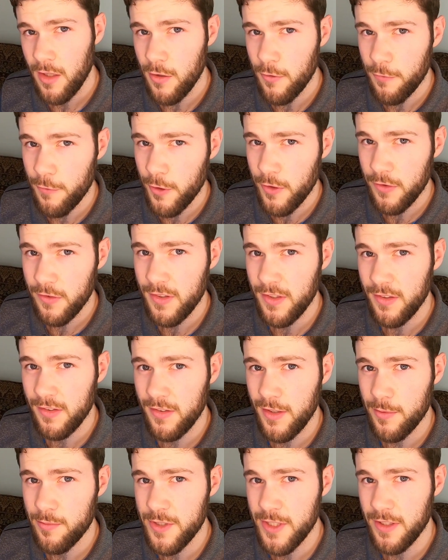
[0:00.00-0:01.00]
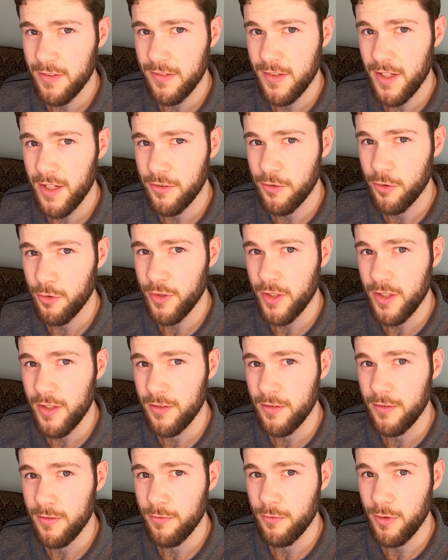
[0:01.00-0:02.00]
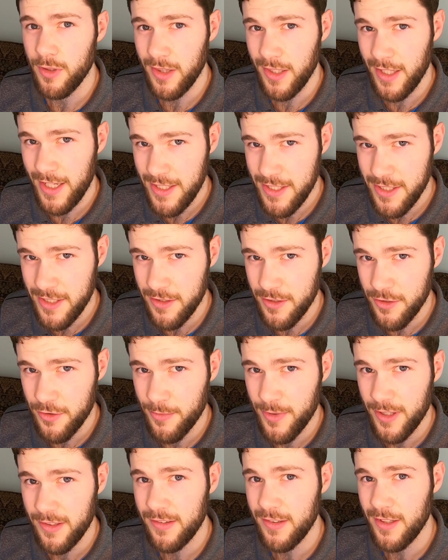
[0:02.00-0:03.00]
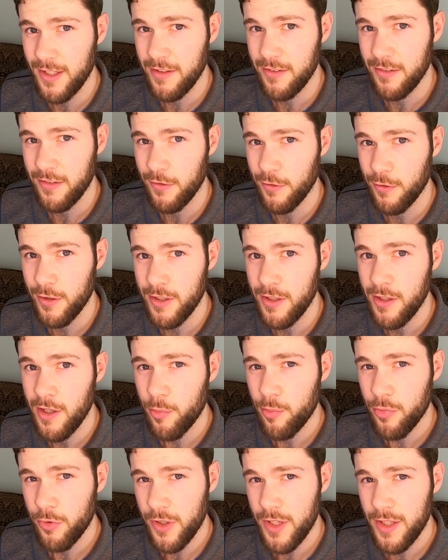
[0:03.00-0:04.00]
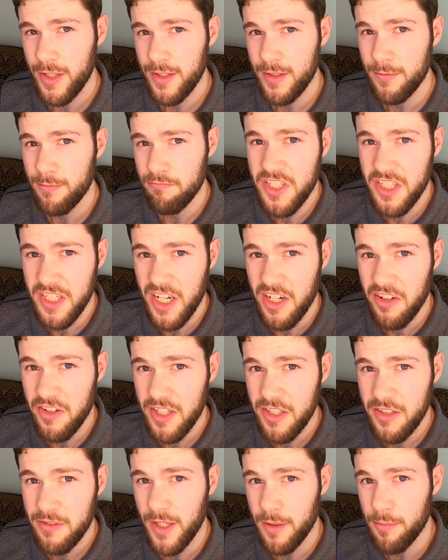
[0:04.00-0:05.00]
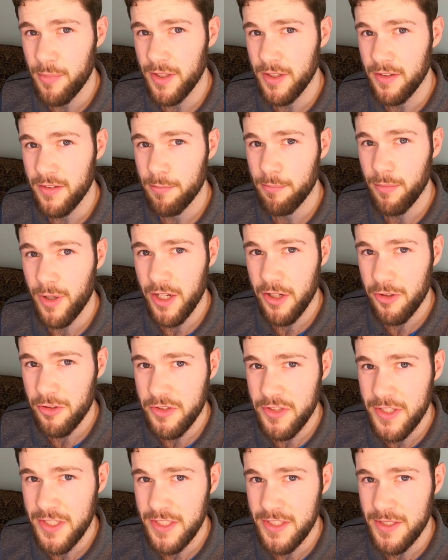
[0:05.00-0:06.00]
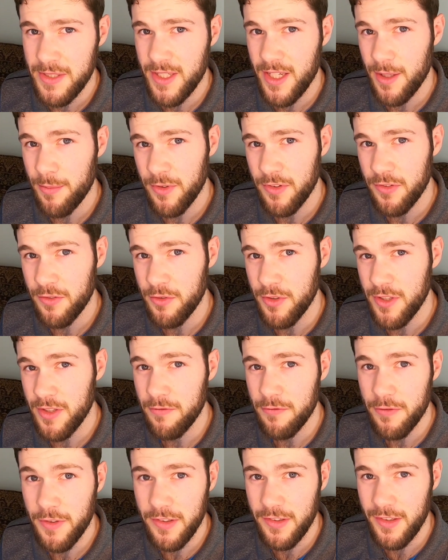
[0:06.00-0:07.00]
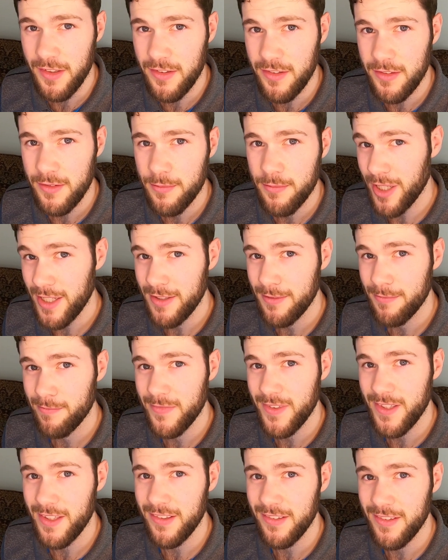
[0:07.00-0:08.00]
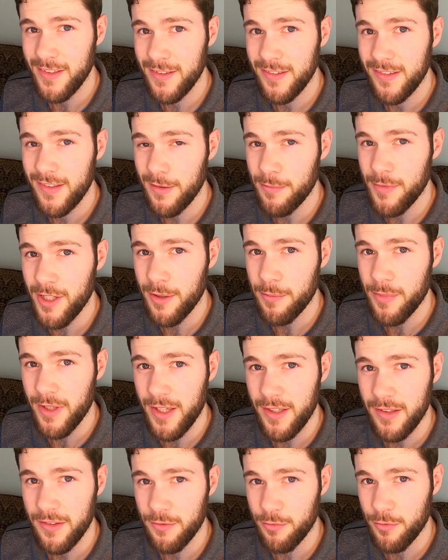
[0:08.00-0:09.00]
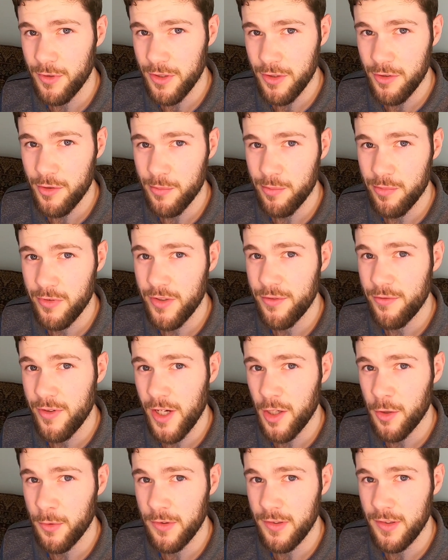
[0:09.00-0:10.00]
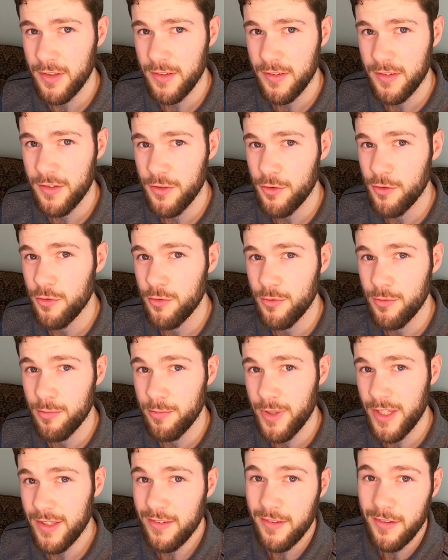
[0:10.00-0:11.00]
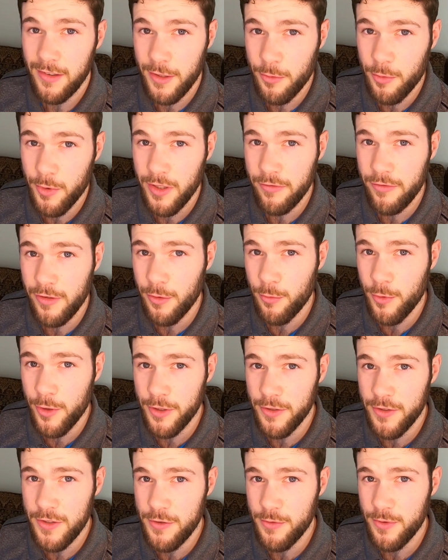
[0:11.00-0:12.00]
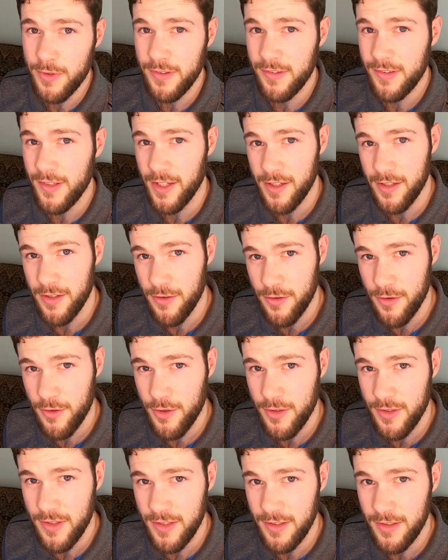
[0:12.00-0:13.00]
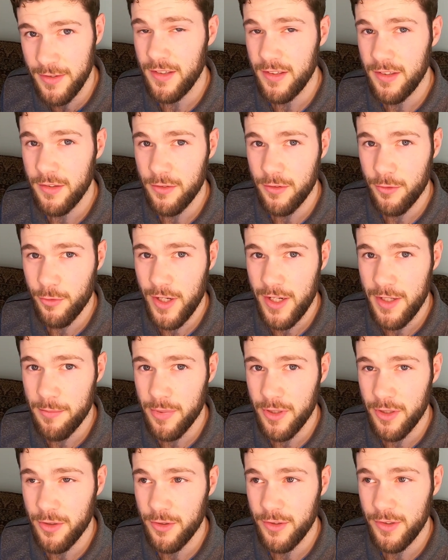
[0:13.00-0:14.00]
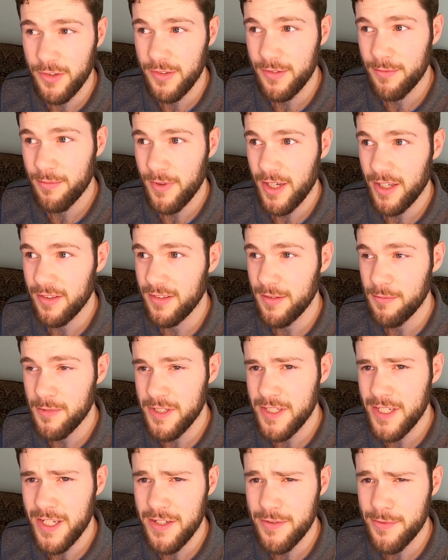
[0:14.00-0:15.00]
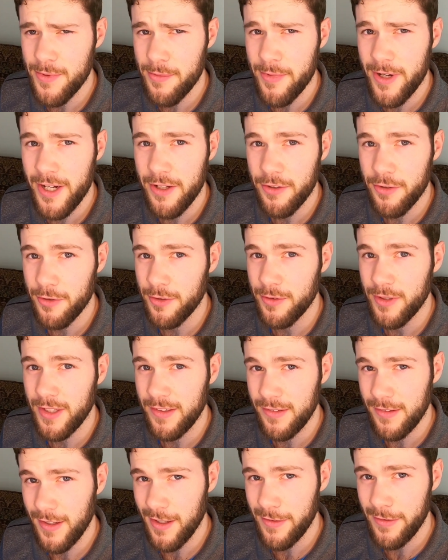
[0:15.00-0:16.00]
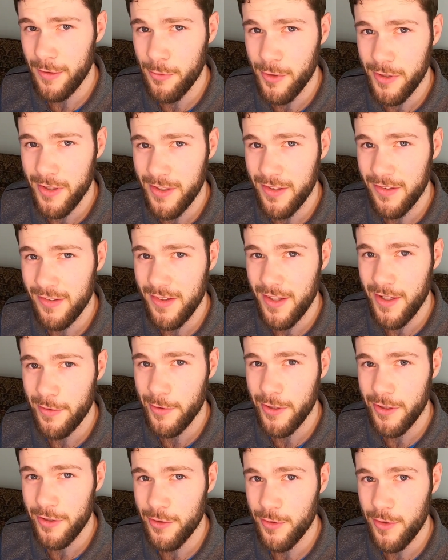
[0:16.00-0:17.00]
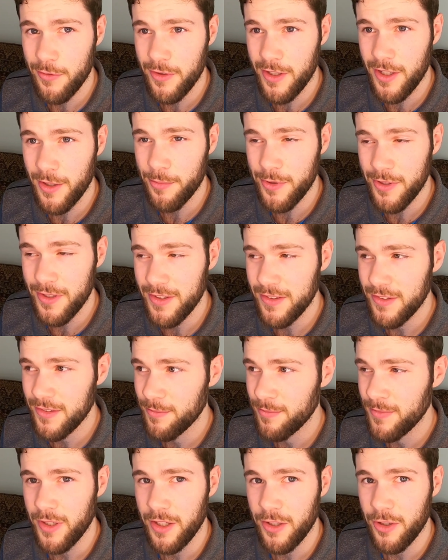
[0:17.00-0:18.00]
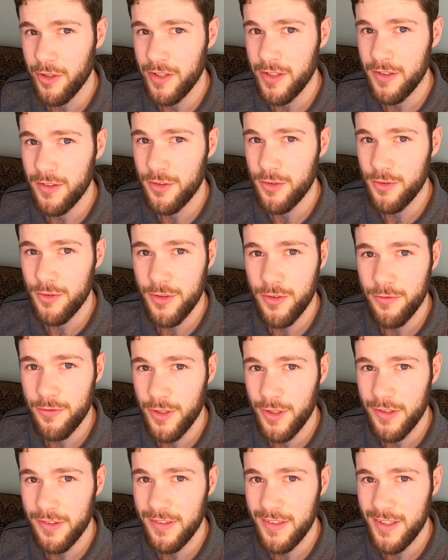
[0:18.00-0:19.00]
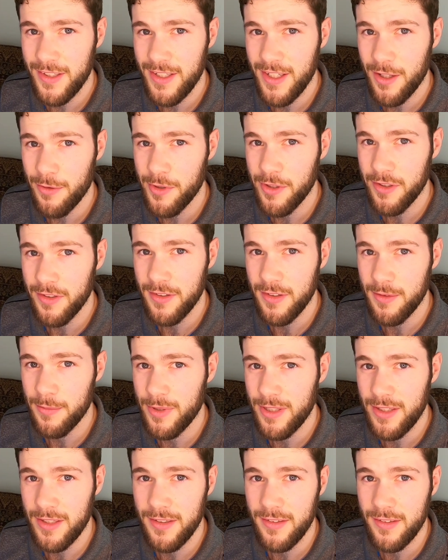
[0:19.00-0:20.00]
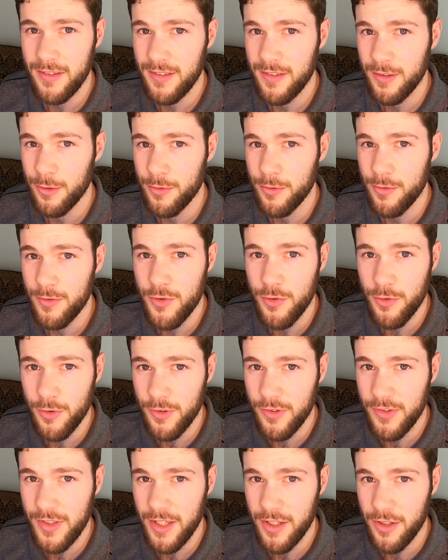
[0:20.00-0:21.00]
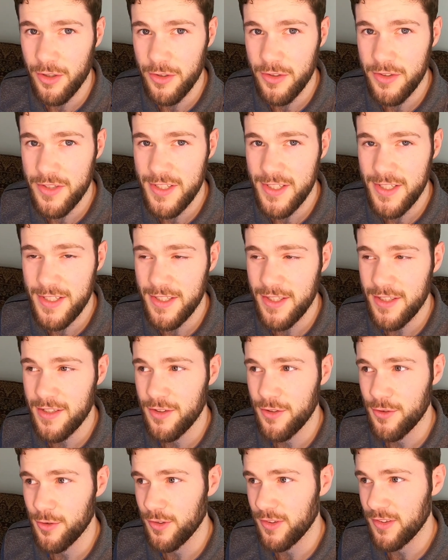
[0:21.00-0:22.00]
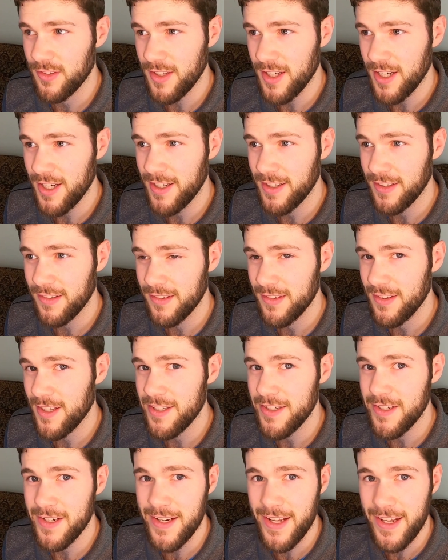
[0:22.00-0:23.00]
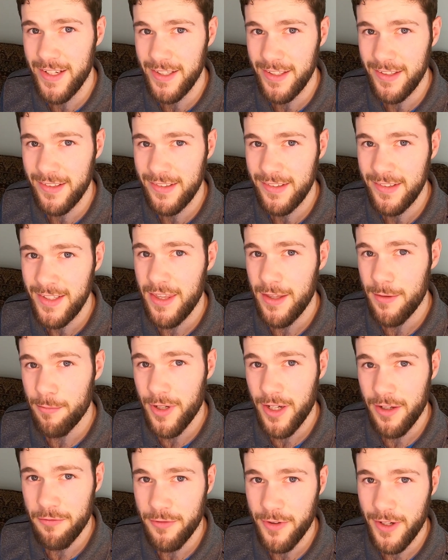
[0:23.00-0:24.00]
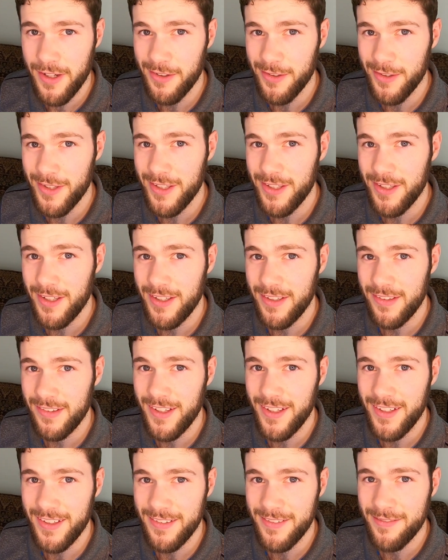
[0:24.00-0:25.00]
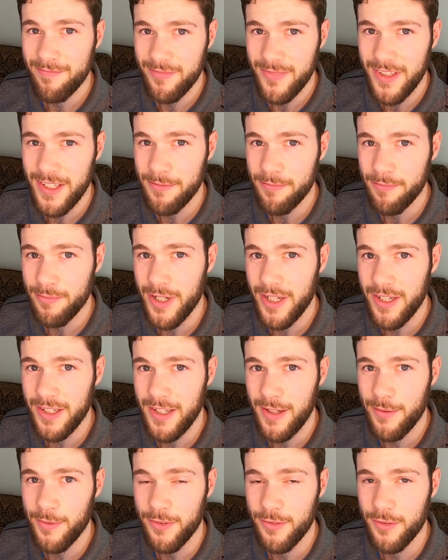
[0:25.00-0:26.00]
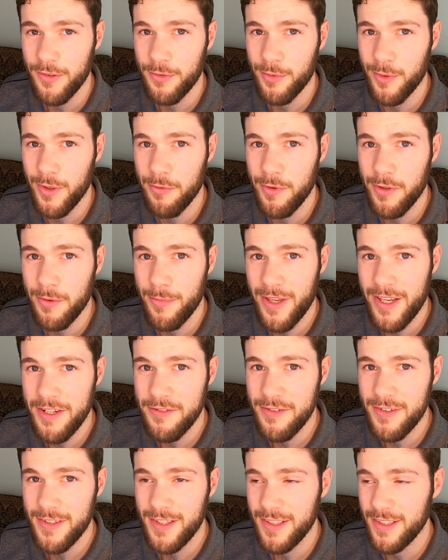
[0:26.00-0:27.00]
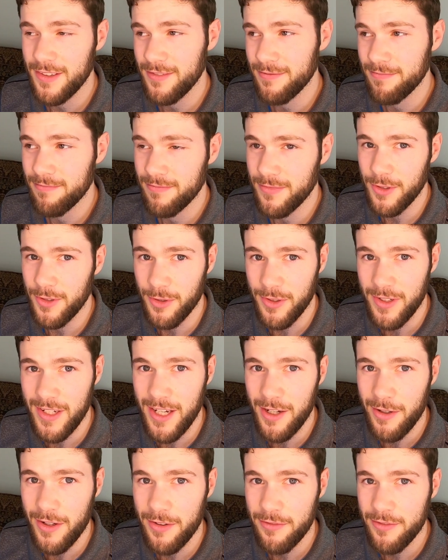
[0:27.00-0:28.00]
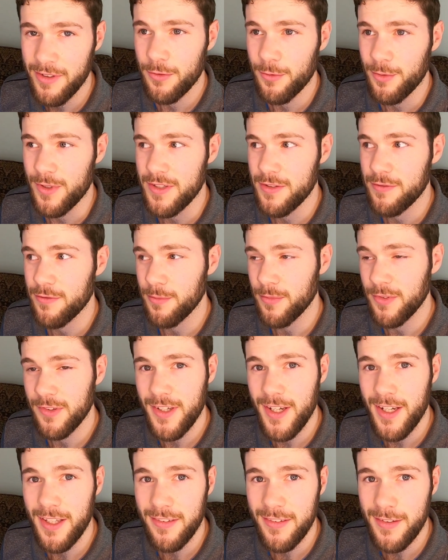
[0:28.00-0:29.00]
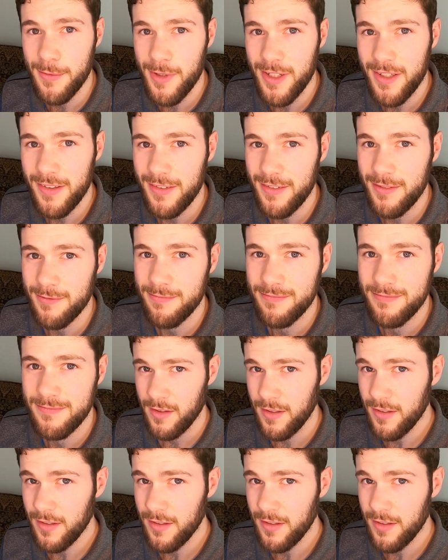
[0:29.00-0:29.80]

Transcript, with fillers: The first year subjects that I took in relation to my science degree were pretty generic. I picked biology, chemistry, and physics, but these did set me up as really good prerequisites to do basically whatever I wanted to do in second and third year. This is great because I seem to change my mind on exactly what it is that I want to do every couple of years. When I got into university, I wanted to be into neuropsychology, and then neuroscience, then genetics, and then by final year I decided, yeah, biochemistry is what I want to major in, and look, now I've switched from science to medicine.